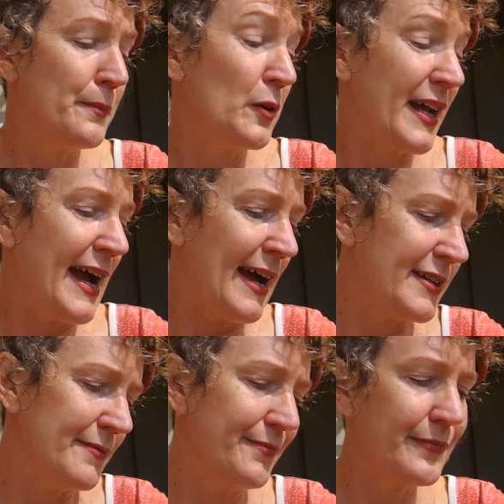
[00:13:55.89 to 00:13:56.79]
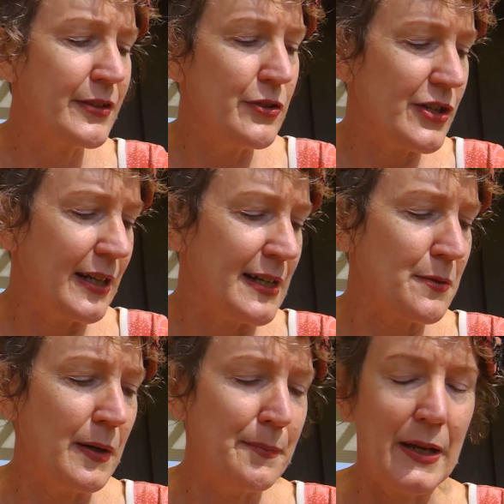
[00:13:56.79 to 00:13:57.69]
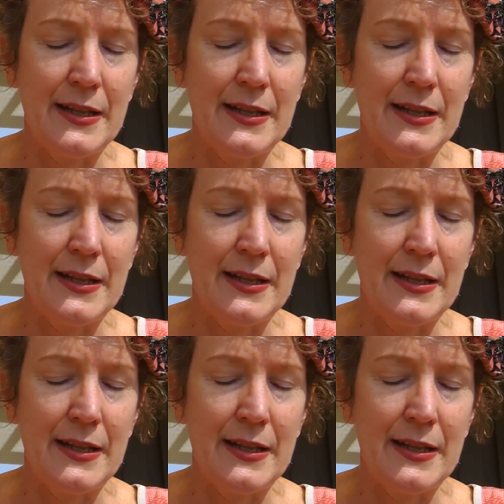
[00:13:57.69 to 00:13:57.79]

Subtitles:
bought a hat, 2 shillings, 1